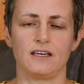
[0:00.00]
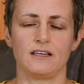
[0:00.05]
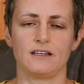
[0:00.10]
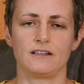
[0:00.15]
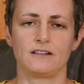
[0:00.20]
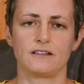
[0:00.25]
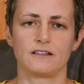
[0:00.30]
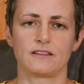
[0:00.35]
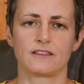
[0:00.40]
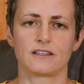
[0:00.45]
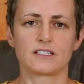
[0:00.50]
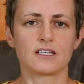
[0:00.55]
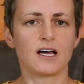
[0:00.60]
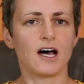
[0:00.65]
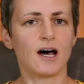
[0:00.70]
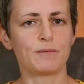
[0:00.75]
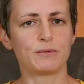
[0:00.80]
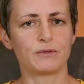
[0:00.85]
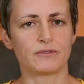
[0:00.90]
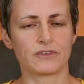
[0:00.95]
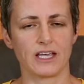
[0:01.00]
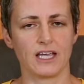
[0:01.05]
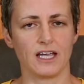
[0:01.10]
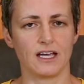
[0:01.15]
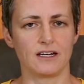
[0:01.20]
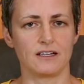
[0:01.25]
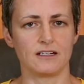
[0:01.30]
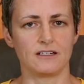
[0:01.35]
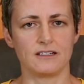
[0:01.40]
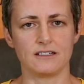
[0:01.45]
And the top of
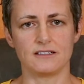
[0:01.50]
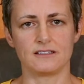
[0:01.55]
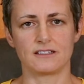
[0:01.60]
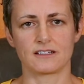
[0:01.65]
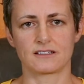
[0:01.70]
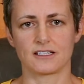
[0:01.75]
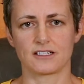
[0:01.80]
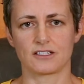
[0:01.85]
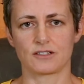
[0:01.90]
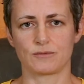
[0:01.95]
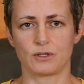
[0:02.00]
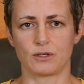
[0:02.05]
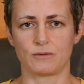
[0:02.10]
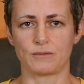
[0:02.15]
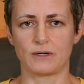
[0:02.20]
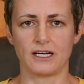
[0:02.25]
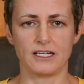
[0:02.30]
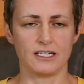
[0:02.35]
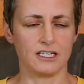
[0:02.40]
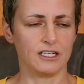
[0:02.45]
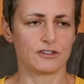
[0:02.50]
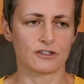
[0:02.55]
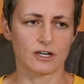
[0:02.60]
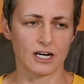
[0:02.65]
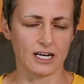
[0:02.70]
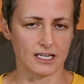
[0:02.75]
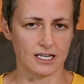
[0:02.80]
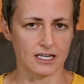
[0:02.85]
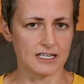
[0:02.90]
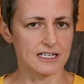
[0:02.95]
Cannon is accessible by either
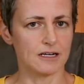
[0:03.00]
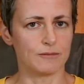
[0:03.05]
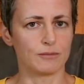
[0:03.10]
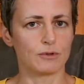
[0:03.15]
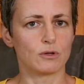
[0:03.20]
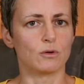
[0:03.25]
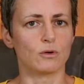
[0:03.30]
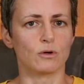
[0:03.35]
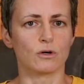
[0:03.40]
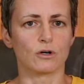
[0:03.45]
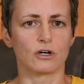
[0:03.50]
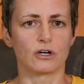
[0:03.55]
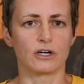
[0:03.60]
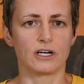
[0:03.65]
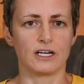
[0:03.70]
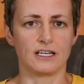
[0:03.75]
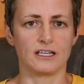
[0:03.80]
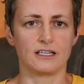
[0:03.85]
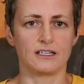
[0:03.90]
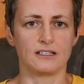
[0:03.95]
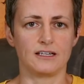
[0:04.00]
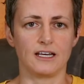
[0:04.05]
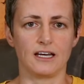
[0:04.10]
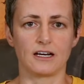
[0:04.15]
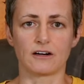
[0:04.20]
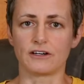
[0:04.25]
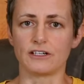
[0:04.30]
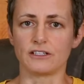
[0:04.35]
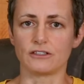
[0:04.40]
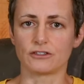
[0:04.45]
hiking up or an
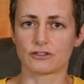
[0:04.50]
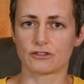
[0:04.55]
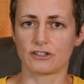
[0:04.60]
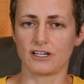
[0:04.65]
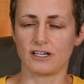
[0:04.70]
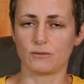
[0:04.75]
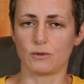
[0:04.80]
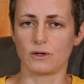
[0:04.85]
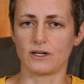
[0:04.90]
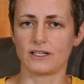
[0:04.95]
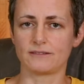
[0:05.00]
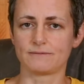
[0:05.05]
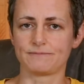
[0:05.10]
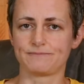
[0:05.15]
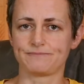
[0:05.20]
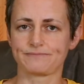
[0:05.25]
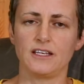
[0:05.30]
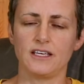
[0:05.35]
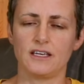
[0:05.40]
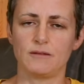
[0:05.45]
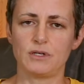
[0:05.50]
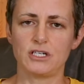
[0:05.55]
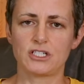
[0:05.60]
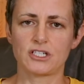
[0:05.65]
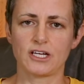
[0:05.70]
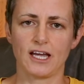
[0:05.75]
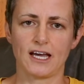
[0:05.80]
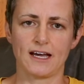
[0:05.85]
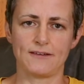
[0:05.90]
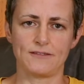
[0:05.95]
aerial tramway. The
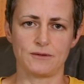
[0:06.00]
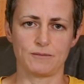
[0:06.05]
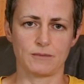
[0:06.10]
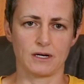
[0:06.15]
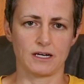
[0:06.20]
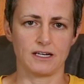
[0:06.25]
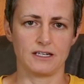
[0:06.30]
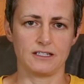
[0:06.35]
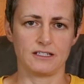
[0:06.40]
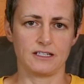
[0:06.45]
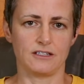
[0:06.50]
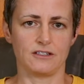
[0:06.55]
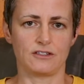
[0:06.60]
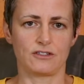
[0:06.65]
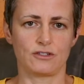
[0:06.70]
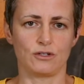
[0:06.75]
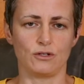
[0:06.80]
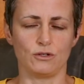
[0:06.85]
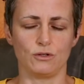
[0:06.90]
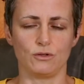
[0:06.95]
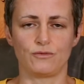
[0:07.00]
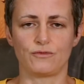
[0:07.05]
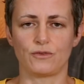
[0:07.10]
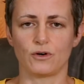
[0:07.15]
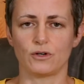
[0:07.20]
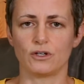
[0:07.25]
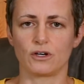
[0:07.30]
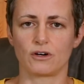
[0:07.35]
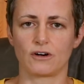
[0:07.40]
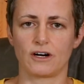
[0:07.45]
image I have in mind is to
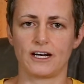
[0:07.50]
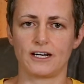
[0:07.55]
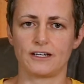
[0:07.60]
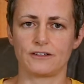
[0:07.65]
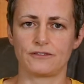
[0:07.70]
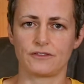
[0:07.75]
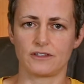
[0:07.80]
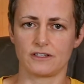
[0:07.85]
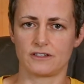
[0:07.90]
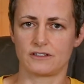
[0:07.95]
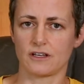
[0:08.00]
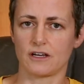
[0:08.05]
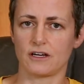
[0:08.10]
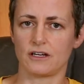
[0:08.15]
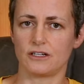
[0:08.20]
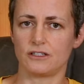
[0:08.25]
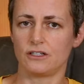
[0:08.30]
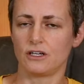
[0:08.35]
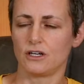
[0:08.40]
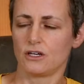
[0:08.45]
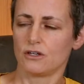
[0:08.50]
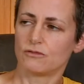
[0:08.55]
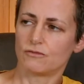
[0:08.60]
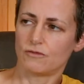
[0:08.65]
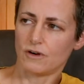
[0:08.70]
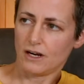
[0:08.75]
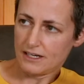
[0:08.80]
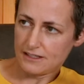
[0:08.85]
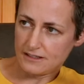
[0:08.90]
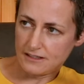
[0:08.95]
photograph the sun
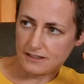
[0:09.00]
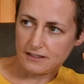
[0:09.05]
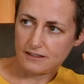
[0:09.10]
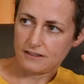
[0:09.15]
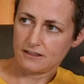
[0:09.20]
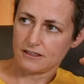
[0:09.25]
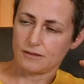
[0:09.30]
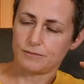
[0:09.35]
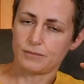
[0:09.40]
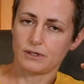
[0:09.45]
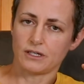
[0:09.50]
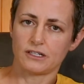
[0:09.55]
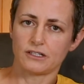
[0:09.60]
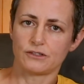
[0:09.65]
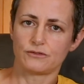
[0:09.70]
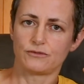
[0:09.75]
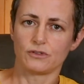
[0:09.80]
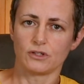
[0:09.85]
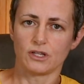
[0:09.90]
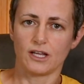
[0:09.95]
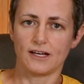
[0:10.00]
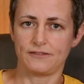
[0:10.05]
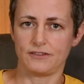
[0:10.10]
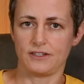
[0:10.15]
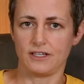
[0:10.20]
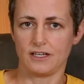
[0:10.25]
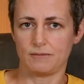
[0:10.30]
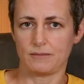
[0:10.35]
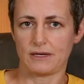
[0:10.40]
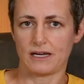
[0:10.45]
rising above
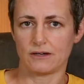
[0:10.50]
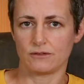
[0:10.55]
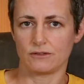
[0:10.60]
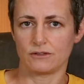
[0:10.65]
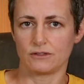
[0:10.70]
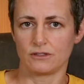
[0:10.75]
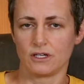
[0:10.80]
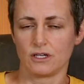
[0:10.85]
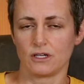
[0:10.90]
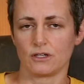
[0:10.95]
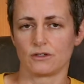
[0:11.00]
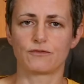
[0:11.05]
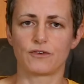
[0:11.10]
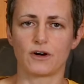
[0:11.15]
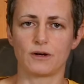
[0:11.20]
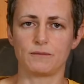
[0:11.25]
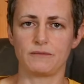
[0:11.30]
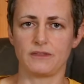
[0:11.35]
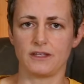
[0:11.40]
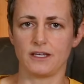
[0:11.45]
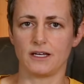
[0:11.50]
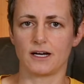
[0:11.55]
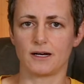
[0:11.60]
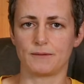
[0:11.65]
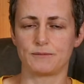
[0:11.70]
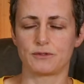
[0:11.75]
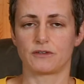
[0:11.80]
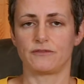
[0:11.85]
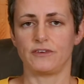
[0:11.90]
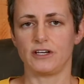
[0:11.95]
Lafayette Mountain from the
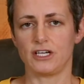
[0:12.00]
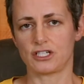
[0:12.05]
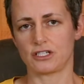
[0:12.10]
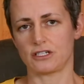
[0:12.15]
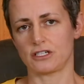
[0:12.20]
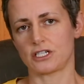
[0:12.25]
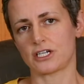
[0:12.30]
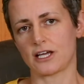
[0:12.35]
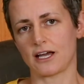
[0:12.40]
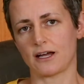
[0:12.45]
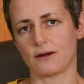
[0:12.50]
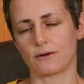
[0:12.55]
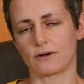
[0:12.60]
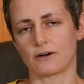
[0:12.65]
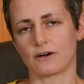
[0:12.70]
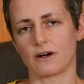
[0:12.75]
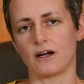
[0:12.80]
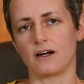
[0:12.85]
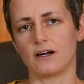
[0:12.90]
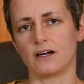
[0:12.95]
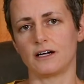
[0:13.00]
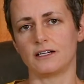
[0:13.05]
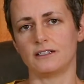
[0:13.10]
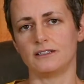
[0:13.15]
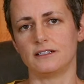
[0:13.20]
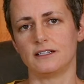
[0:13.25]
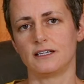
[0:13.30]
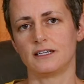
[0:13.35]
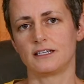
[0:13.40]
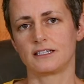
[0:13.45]
observation tower
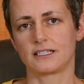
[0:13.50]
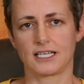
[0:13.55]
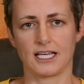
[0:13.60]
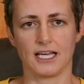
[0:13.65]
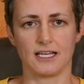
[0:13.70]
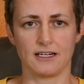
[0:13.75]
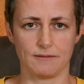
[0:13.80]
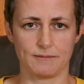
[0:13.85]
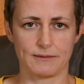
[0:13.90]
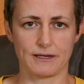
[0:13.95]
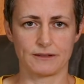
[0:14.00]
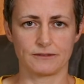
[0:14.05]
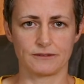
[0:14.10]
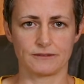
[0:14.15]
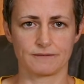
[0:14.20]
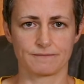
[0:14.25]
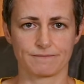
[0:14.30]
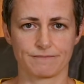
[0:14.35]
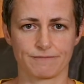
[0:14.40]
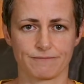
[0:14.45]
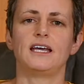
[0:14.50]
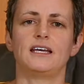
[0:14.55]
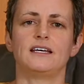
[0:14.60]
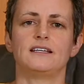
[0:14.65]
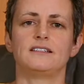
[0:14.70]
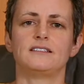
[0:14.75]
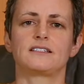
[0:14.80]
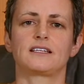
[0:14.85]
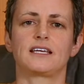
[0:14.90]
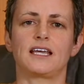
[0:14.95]
on Cannon Mountain.
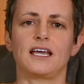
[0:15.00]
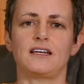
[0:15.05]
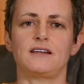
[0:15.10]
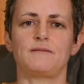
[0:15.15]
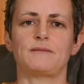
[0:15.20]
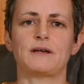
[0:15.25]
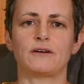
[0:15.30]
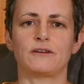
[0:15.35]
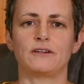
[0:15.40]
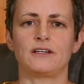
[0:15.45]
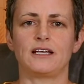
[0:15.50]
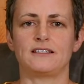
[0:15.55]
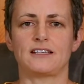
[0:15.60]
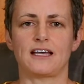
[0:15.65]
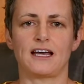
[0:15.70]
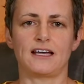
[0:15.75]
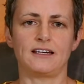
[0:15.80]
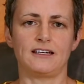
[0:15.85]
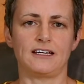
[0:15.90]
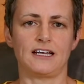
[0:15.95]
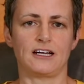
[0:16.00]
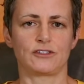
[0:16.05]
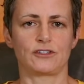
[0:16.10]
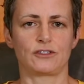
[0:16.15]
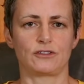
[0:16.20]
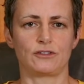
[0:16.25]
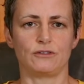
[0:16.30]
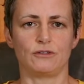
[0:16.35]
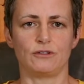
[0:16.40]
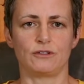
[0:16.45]
And Cannon Mountain is at an
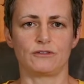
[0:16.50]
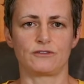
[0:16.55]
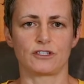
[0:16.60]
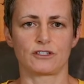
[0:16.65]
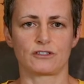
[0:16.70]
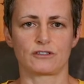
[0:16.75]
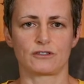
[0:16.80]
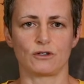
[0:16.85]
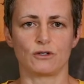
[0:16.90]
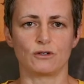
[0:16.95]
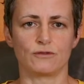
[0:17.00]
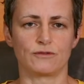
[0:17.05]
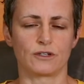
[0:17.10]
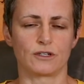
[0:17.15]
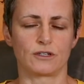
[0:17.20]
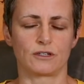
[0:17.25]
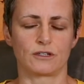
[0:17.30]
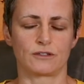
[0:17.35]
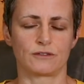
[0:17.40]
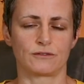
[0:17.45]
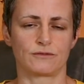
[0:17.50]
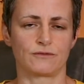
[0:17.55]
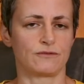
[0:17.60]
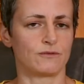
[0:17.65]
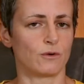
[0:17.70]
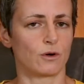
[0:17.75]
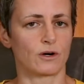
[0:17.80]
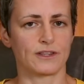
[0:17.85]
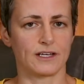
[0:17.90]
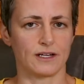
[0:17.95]
altitude of just over
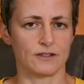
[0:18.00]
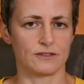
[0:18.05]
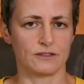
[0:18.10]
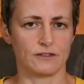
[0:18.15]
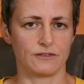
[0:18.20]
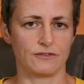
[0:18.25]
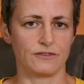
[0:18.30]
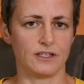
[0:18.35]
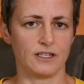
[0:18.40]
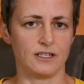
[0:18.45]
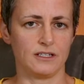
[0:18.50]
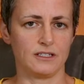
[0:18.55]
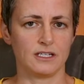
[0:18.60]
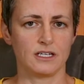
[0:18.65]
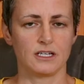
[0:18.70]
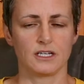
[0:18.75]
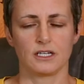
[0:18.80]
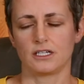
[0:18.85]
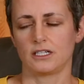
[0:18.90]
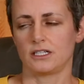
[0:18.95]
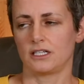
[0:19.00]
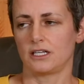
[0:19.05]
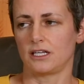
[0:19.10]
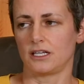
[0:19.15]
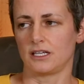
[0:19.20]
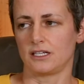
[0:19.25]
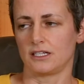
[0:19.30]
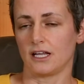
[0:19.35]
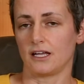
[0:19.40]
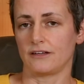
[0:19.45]
4,000 feet,
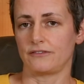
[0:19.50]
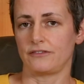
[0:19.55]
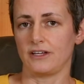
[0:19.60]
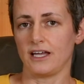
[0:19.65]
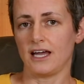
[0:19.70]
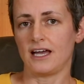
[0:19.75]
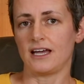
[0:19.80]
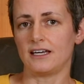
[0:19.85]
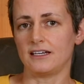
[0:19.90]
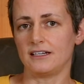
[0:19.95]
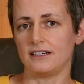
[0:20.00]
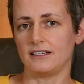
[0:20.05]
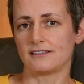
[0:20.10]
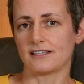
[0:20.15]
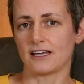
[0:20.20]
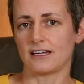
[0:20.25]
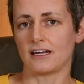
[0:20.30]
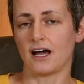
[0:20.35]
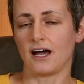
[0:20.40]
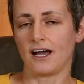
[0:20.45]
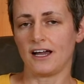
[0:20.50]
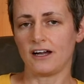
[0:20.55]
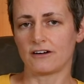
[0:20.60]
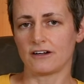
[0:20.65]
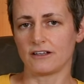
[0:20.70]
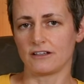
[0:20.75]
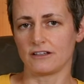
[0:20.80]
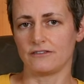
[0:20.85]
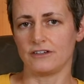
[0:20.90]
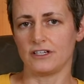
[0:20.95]
and Lafayette is at a
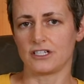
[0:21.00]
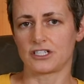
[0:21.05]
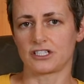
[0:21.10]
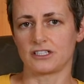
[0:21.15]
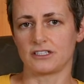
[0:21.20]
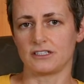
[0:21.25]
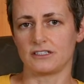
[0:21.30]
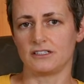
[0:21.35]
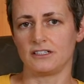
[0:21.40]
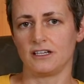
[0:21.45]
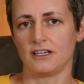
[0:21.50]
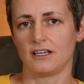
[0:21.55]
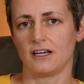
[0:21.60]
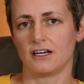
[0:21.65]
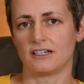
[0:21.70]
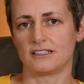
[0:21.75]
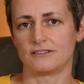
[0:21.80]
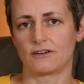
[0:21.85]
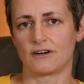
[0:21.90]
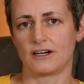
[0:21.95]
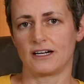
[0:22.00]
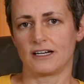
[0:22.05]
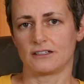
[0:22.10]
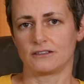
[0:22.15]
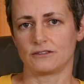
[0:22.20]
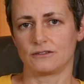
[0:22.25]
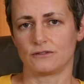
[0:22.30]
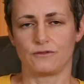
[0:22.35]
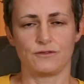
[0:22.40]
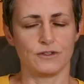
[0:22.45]
higher elevation of
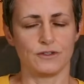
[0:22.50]
around